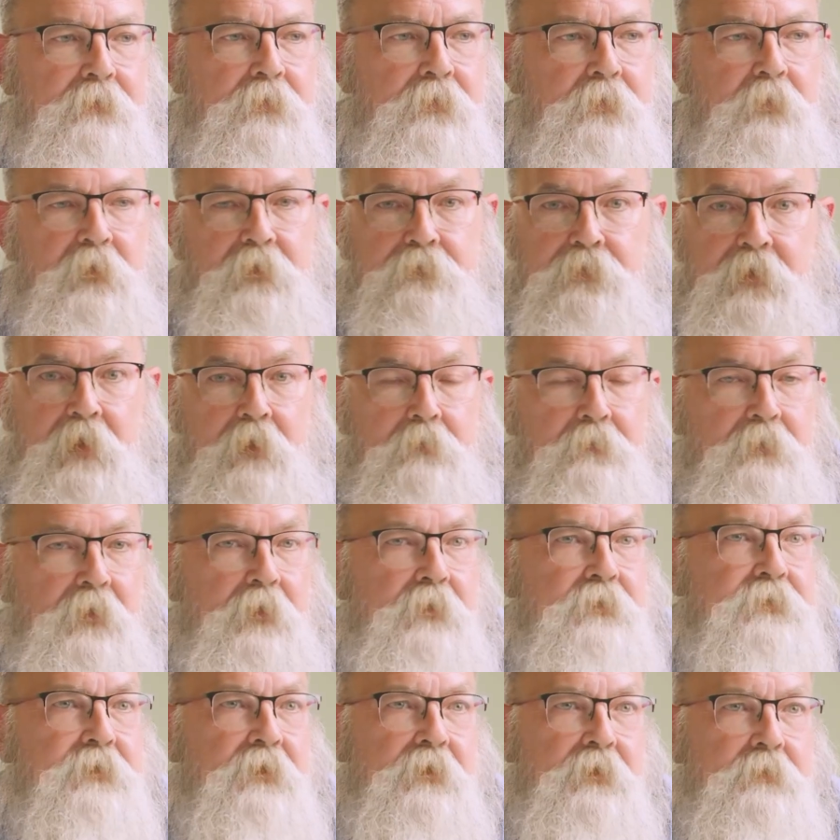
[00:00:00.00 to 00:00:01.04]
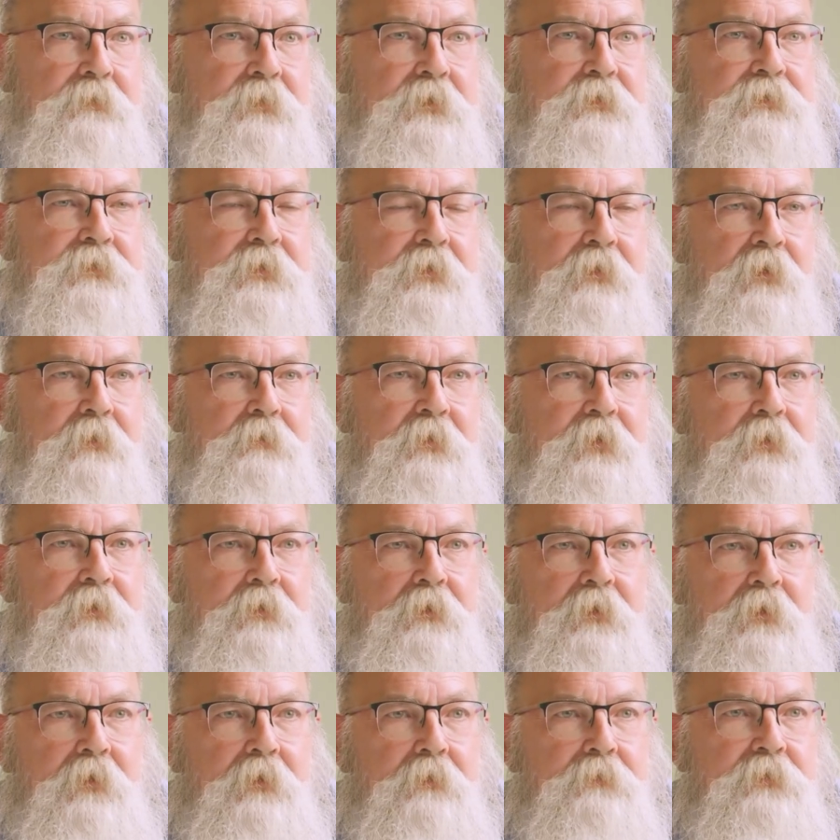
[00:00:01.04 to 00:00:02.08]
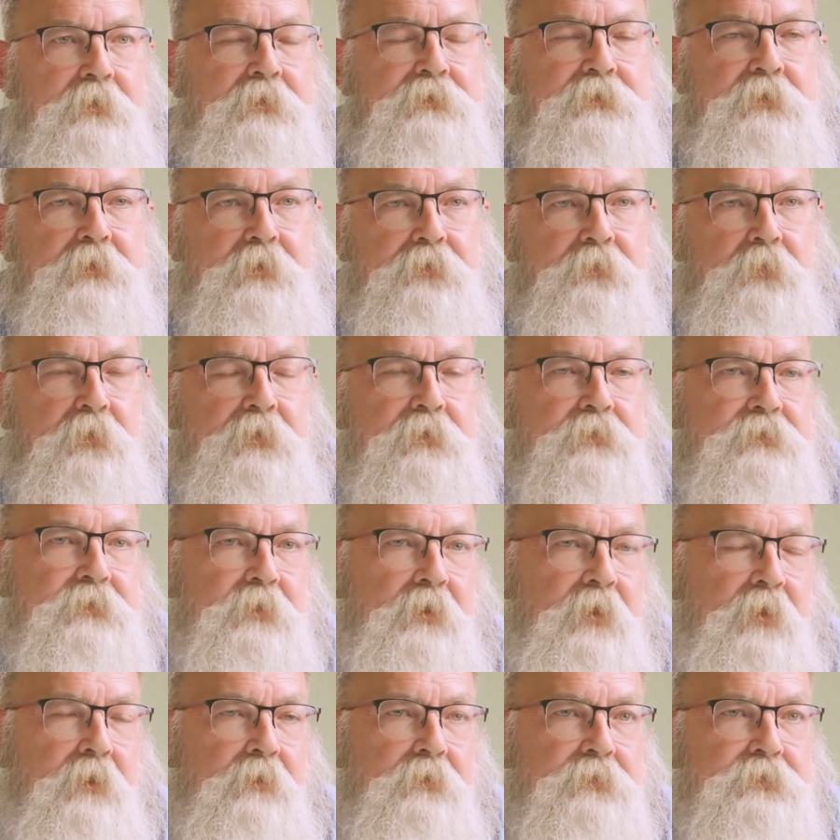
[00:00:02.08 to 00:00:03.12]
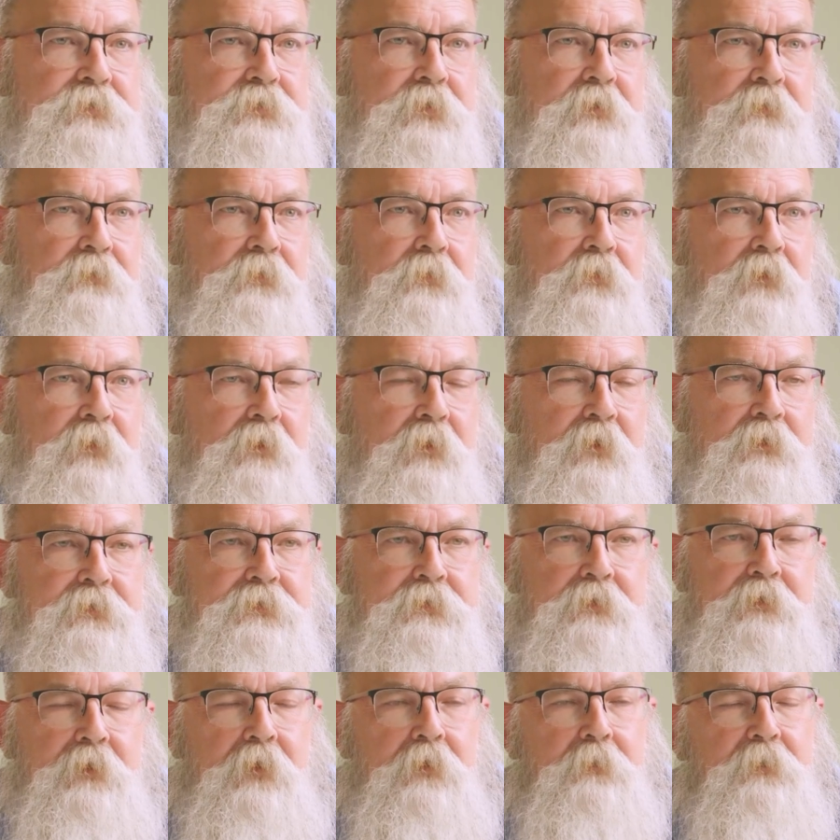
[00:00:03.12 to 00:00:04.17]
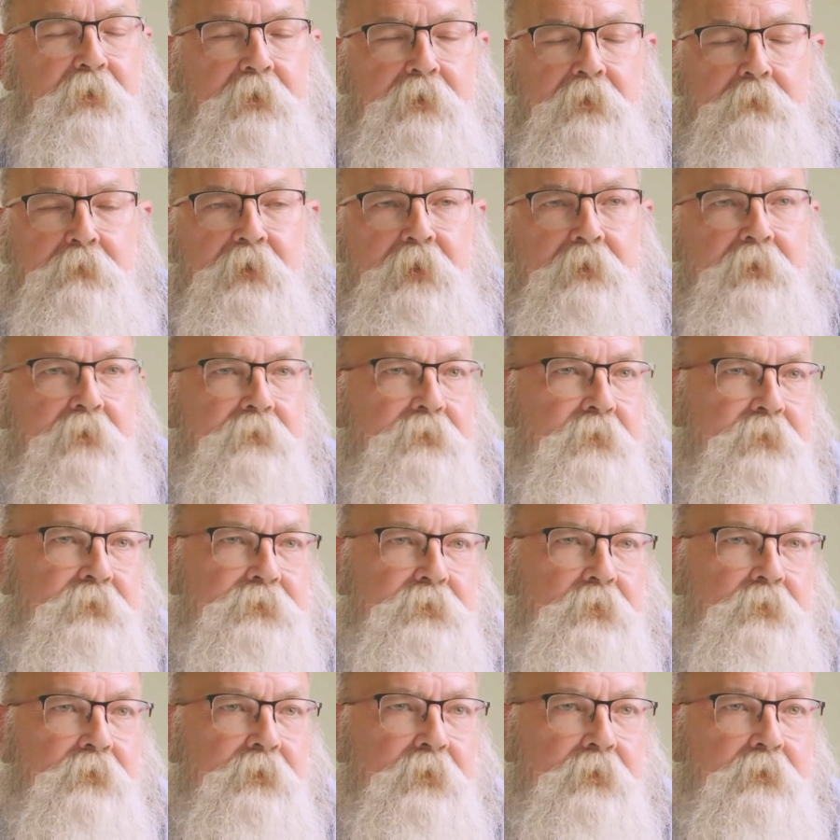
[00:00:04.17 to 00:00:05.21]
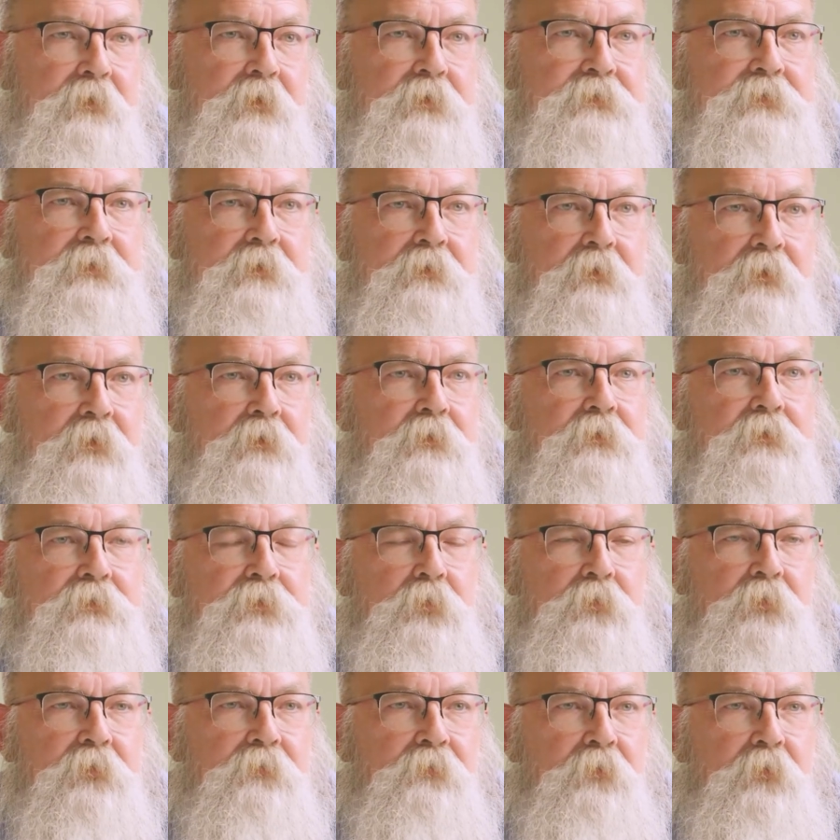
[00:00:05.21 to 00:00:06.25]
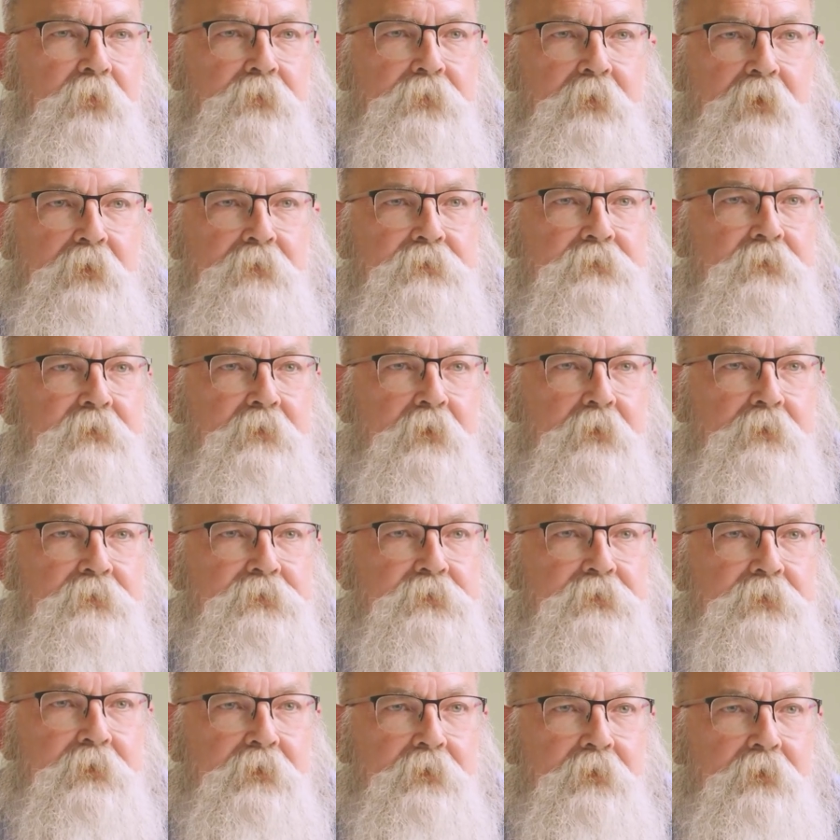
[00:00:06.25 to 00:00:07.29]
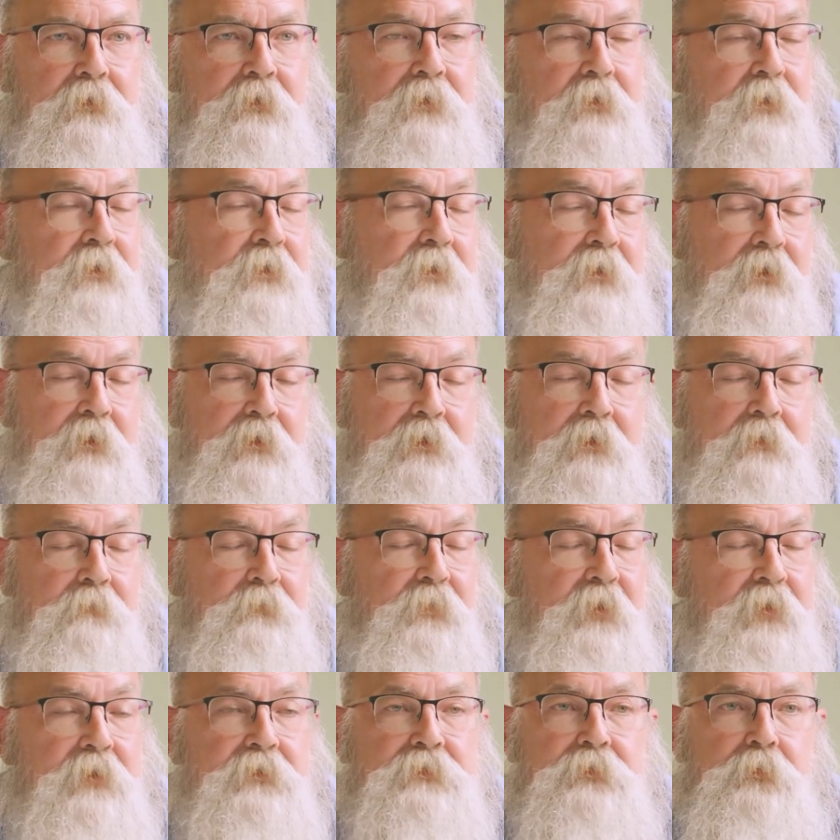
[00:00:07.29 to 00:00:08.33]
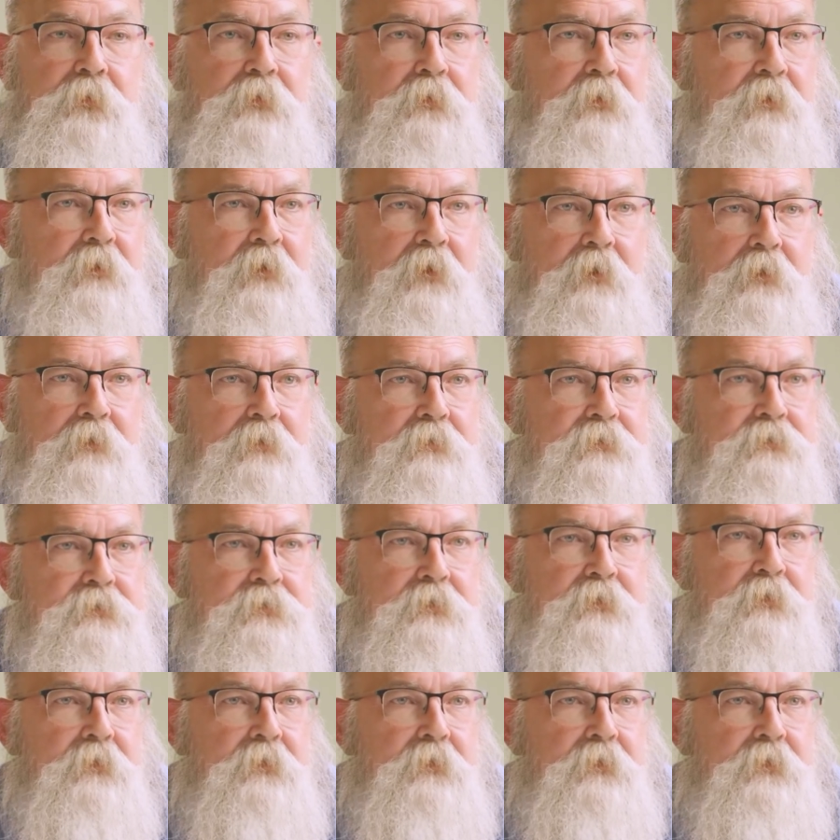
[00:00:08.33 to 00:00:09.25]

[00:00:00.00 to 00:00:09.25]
We've got maritime that's coming. The G3 scholarship will actually help anybody that's earning less than $124,000 a year, and it pays for your college.